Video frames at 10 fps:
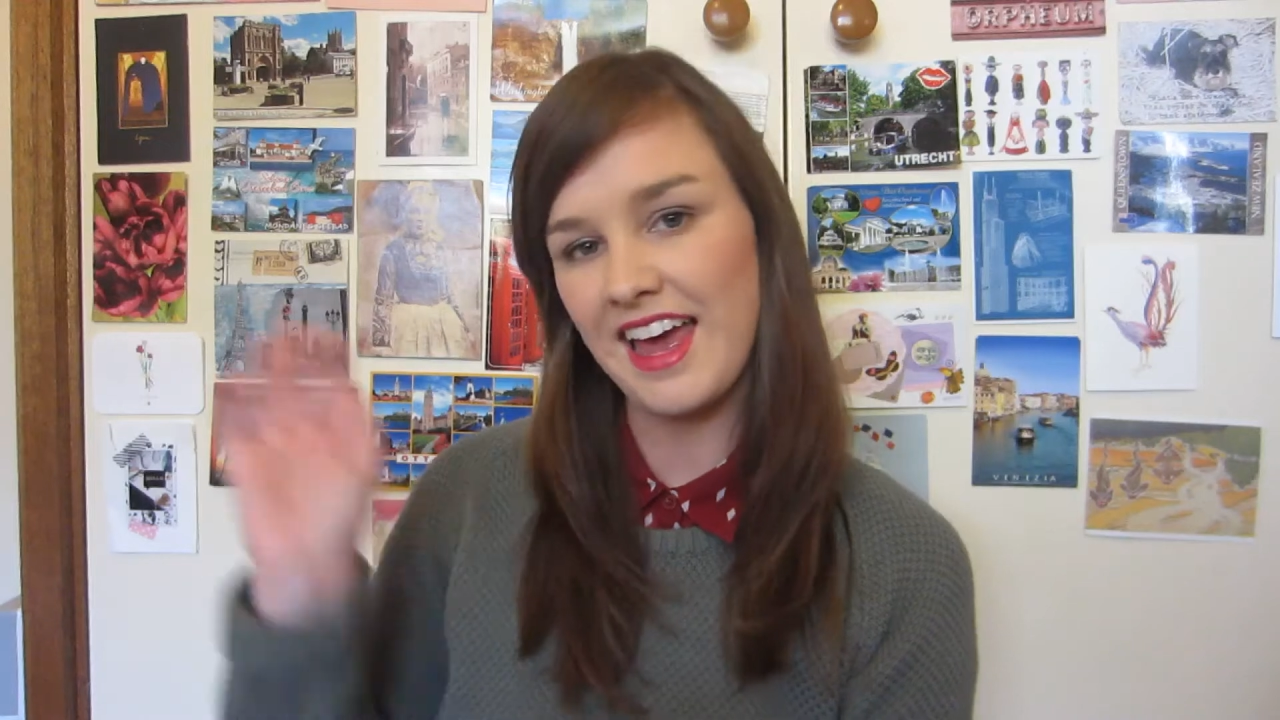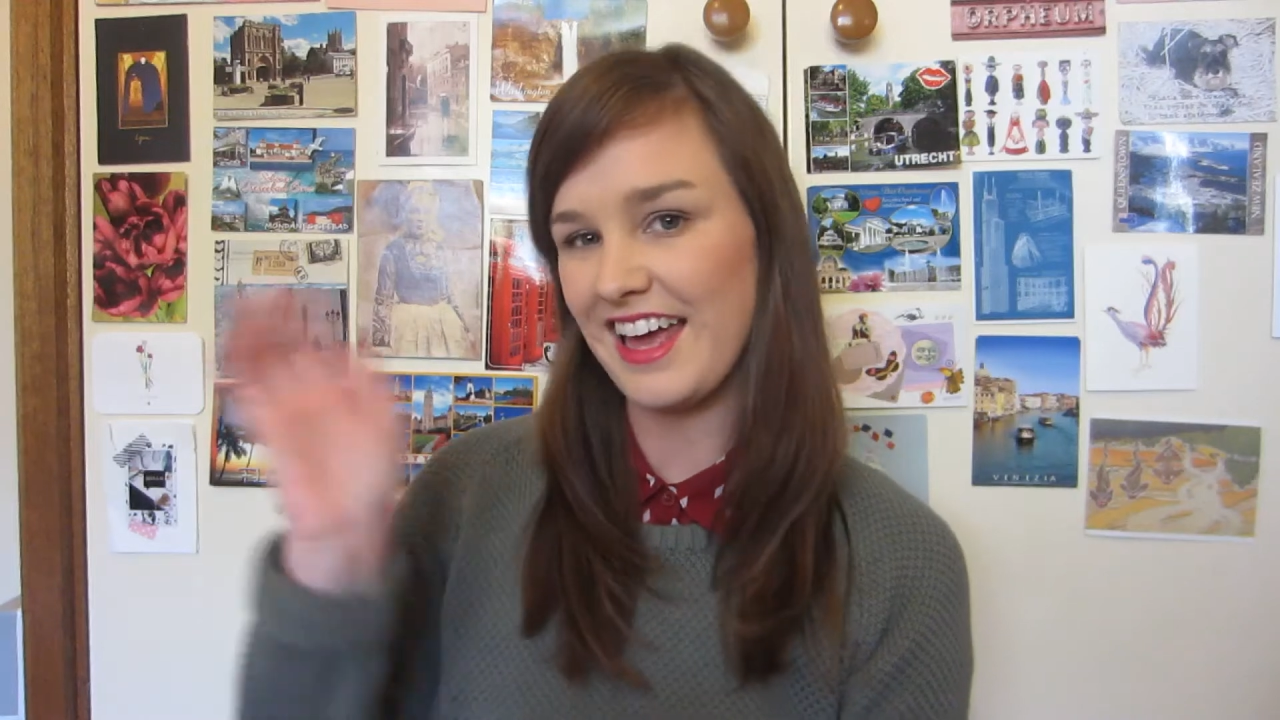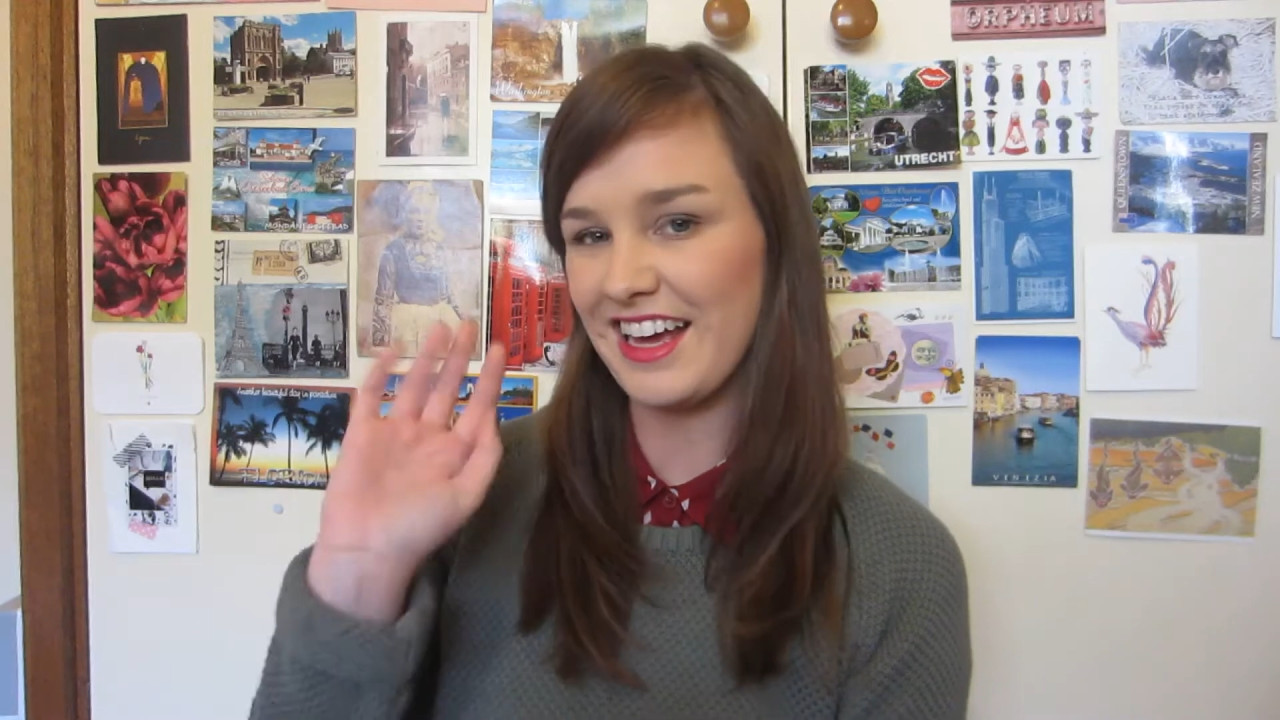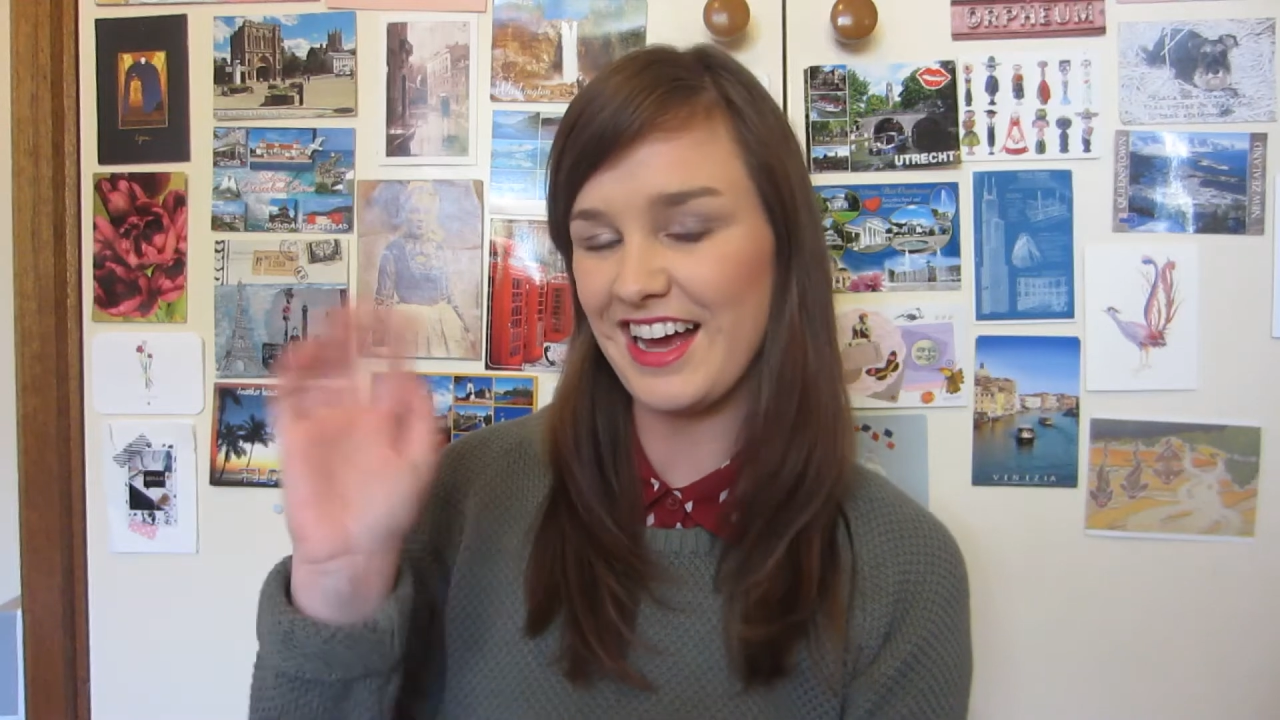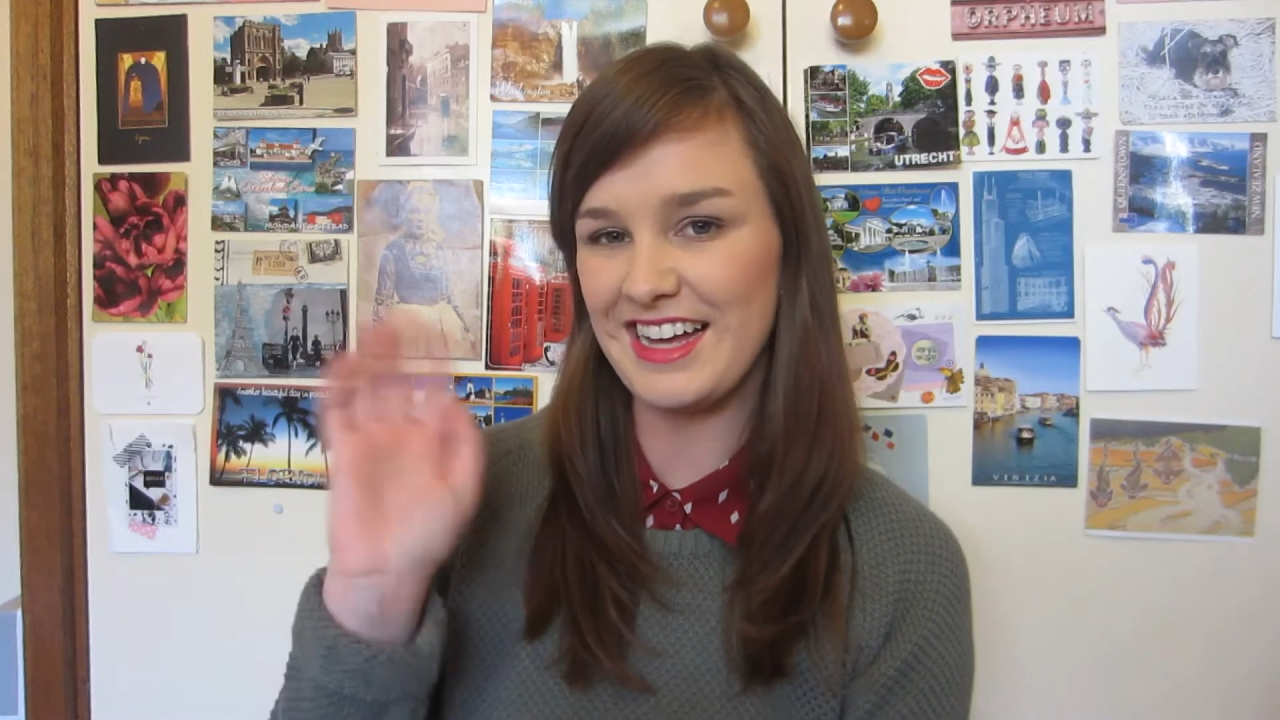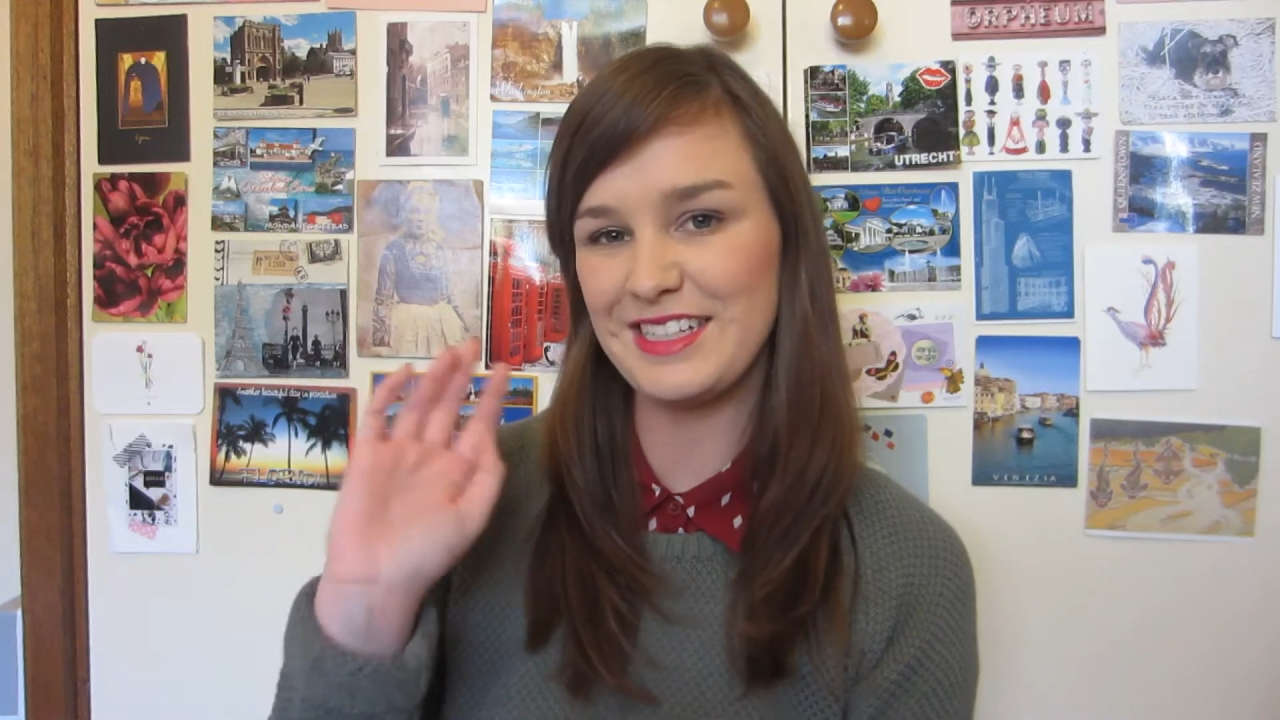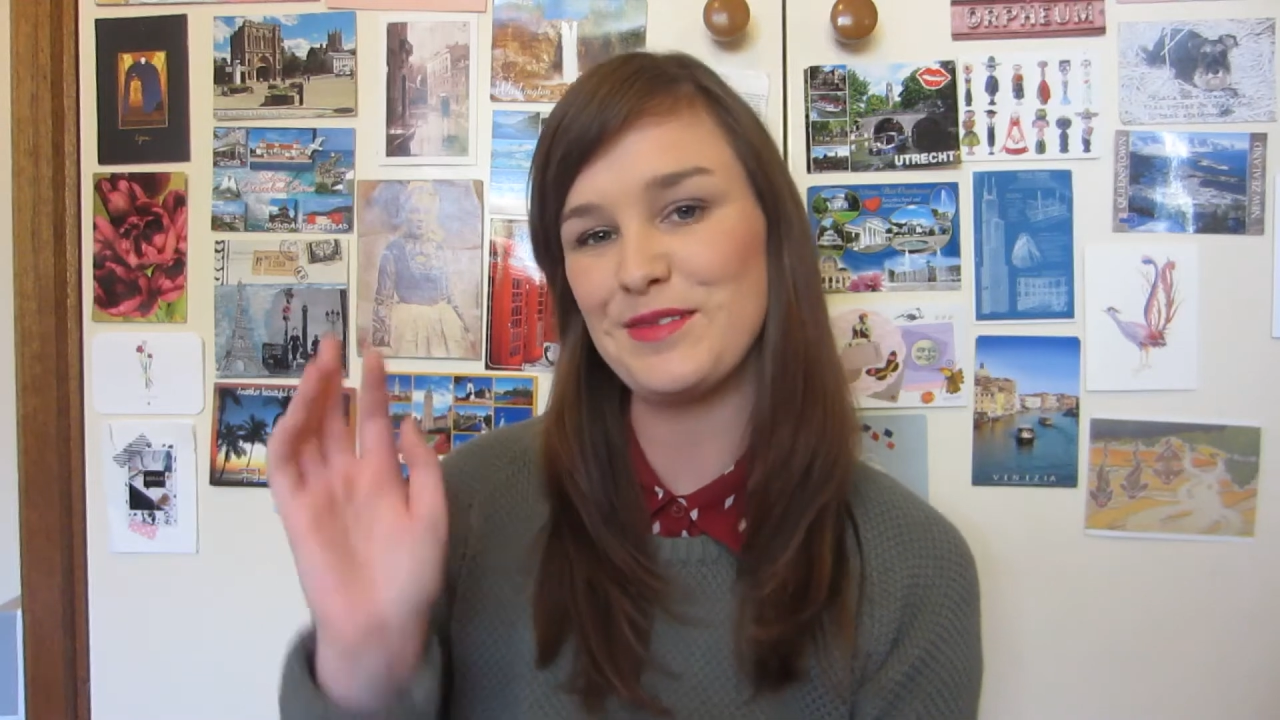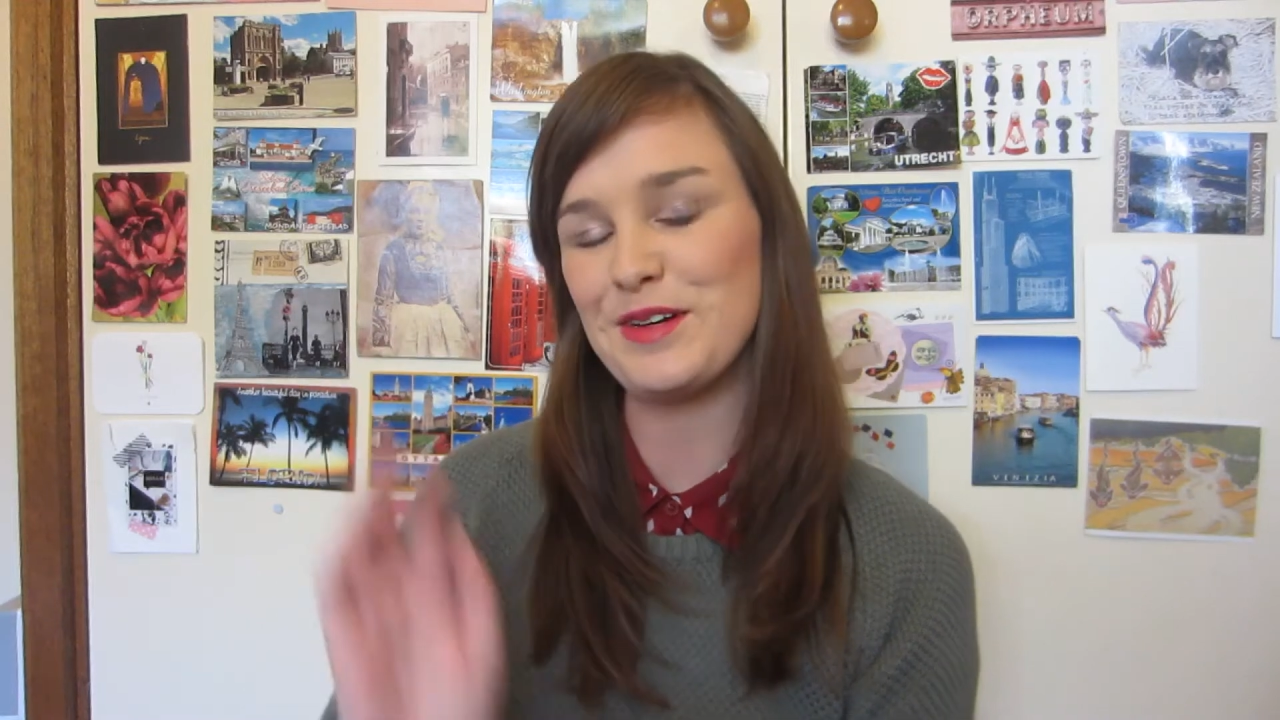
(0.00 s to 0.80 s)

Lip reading: Hey guys,